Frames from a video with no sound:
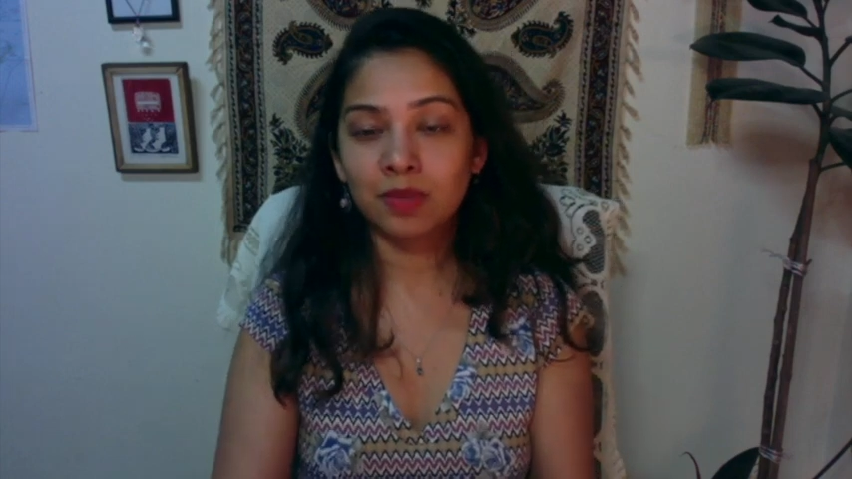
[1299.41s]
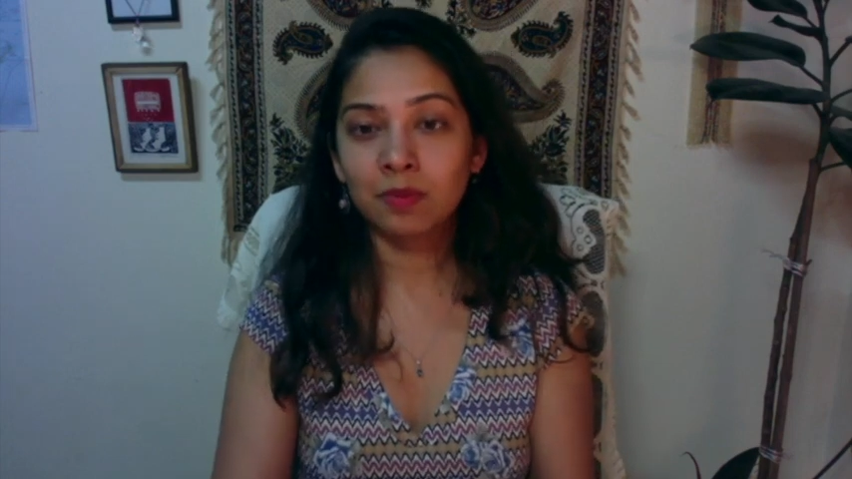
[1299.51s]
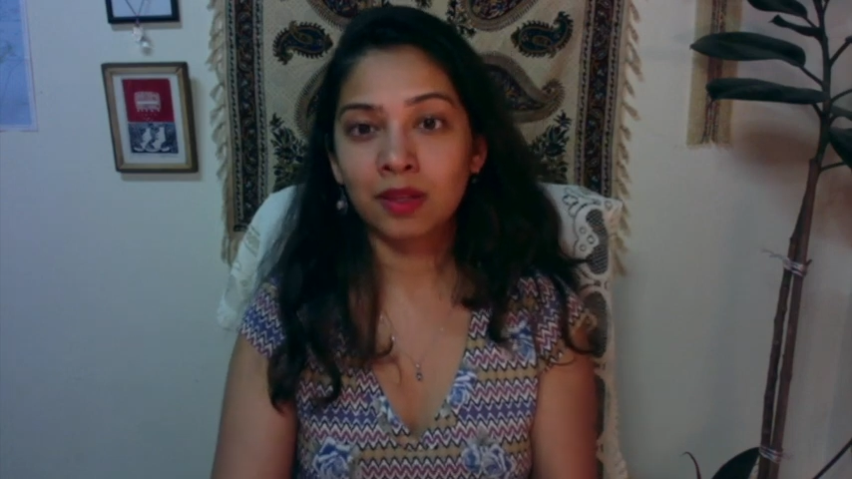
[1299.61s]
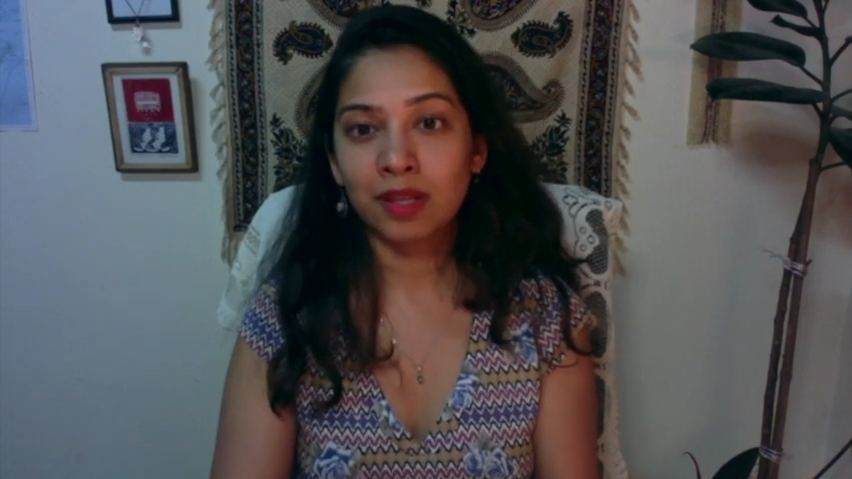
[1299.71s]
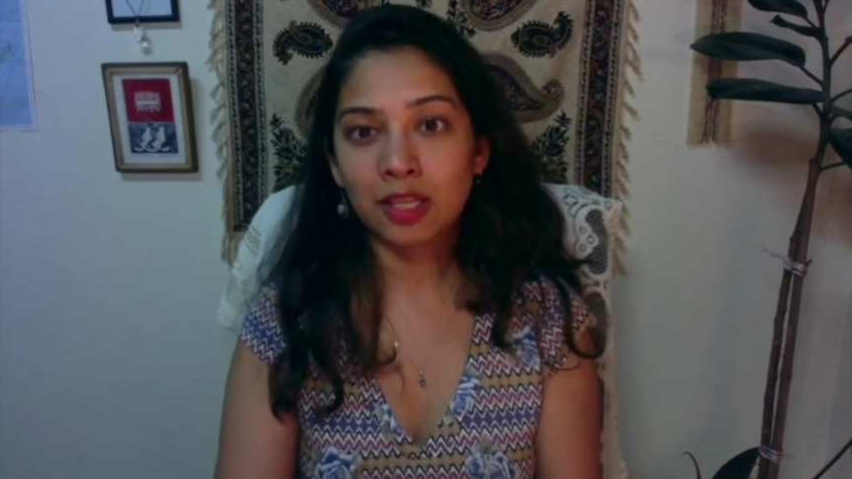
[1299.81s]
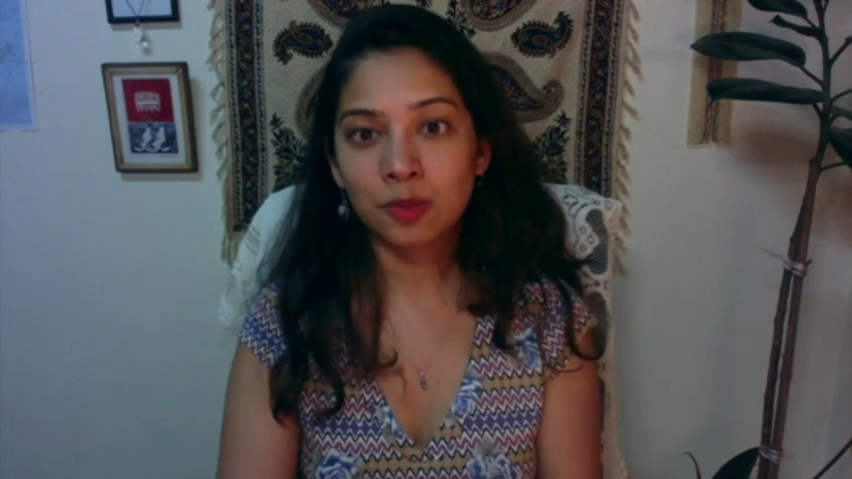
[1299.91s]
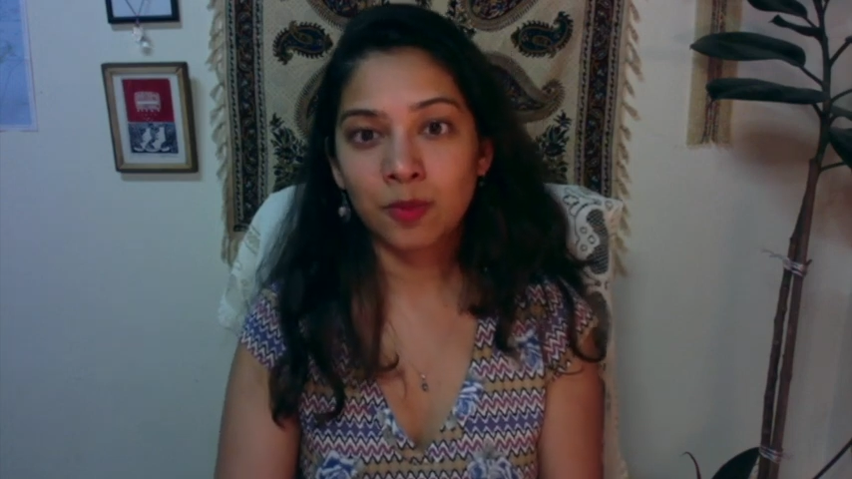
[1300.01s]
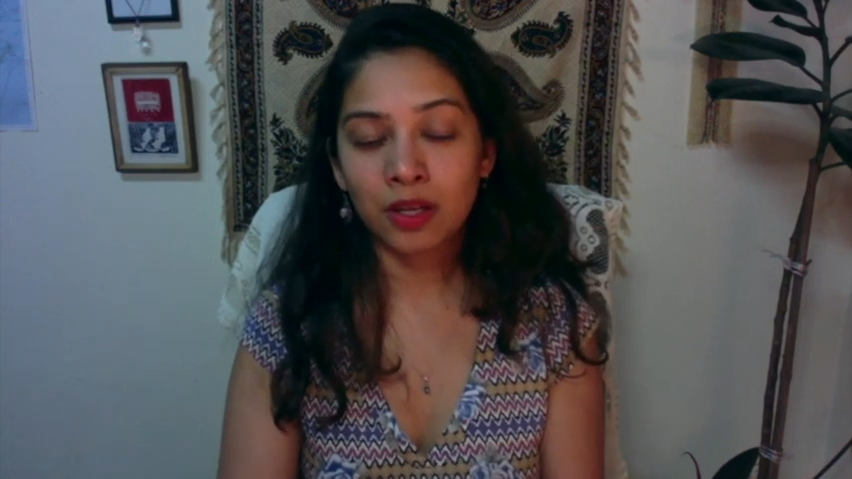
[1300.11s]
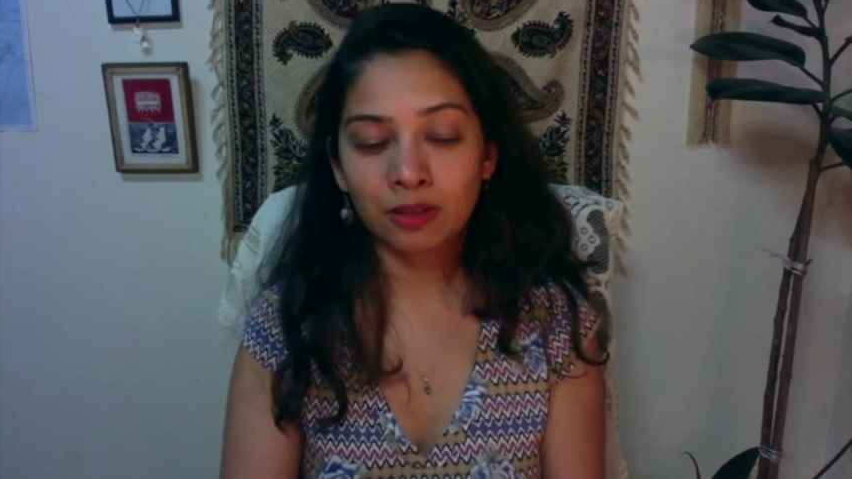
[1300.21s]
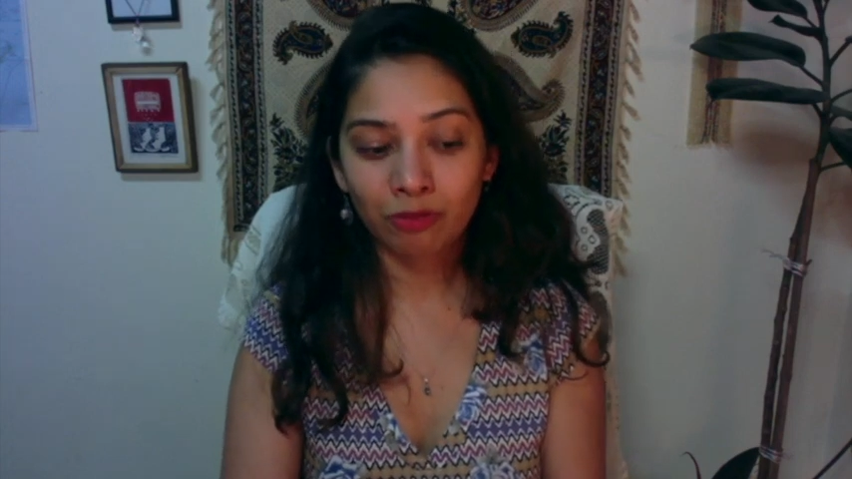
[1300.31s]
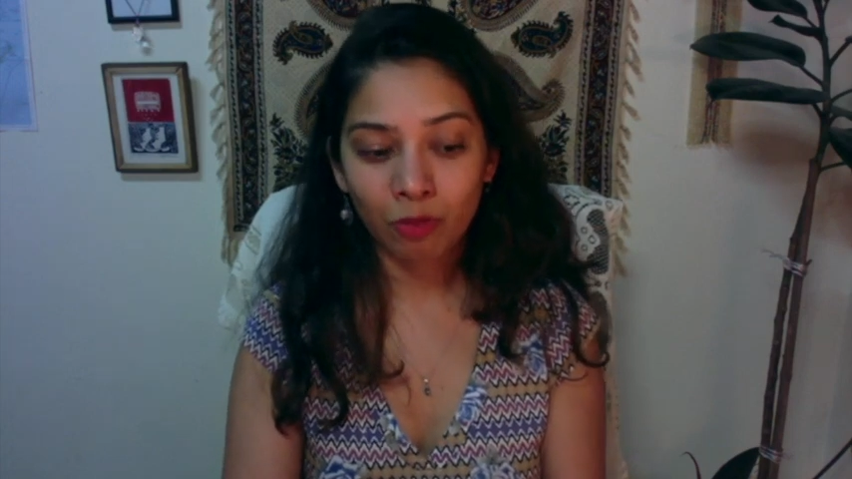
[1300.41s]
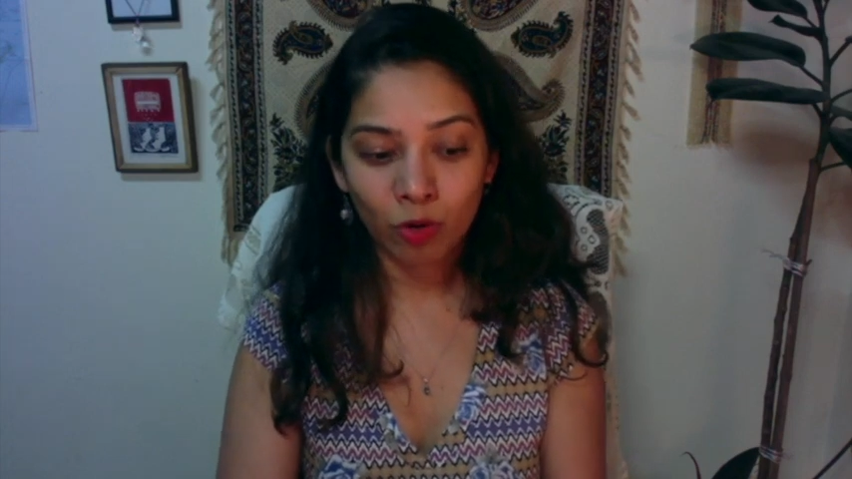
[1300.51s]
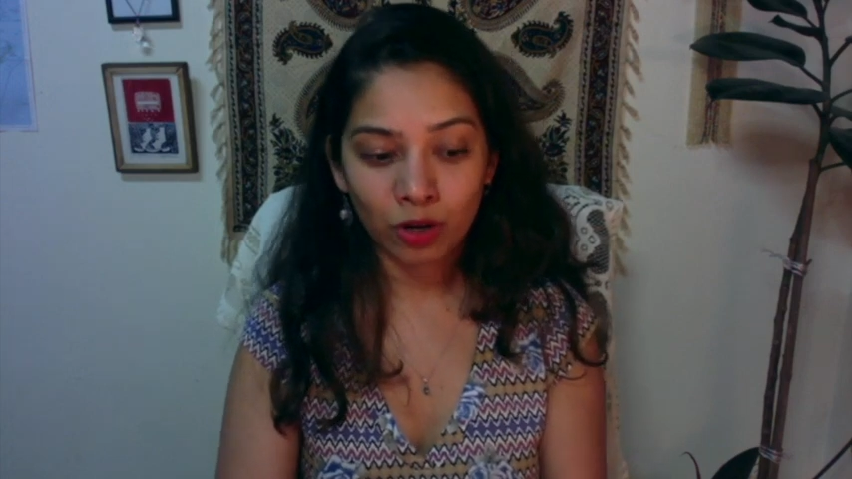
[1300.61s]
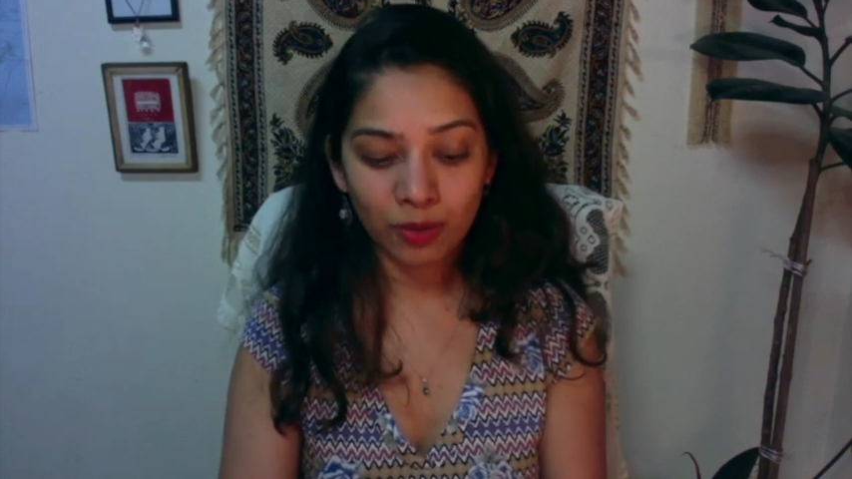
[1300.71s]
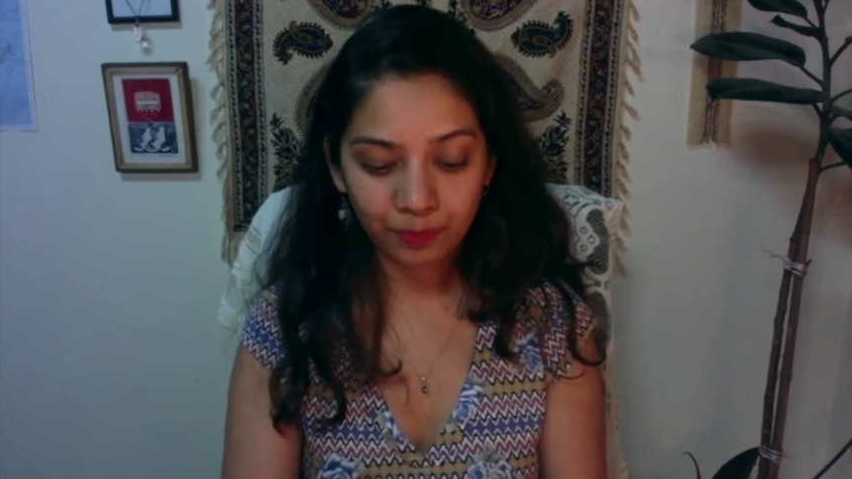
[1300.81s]
month has been
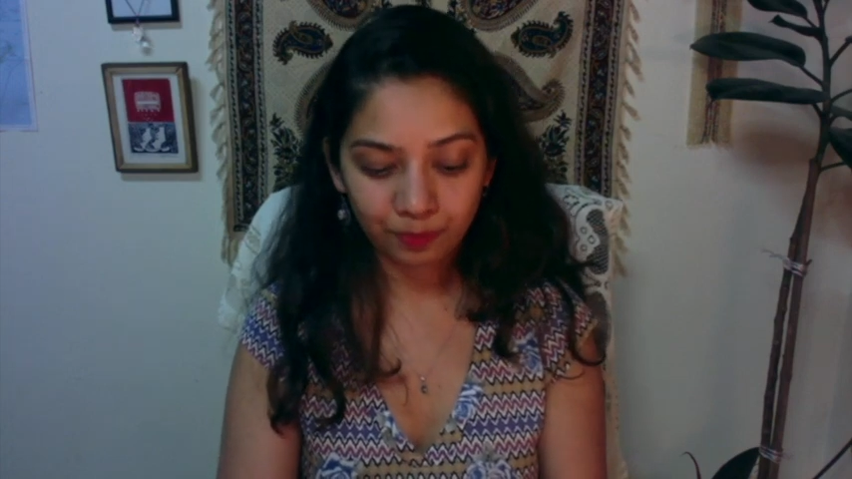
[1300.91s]
for